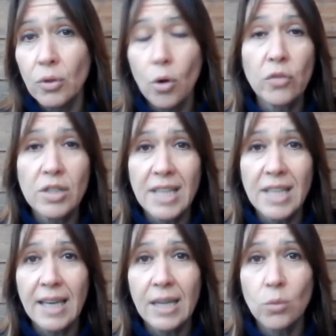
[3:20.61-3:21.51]
over a
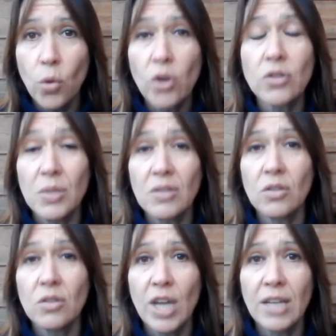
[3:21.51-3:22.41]
decade was
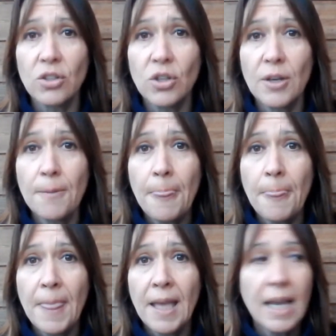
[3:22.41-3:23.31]
business change
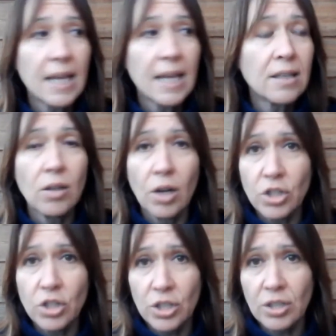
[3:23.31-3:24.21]
in
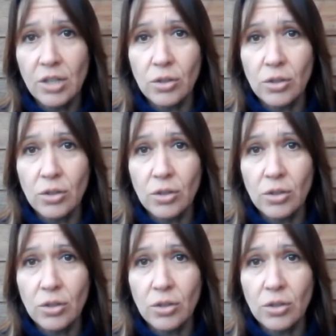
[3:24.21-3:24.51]
large international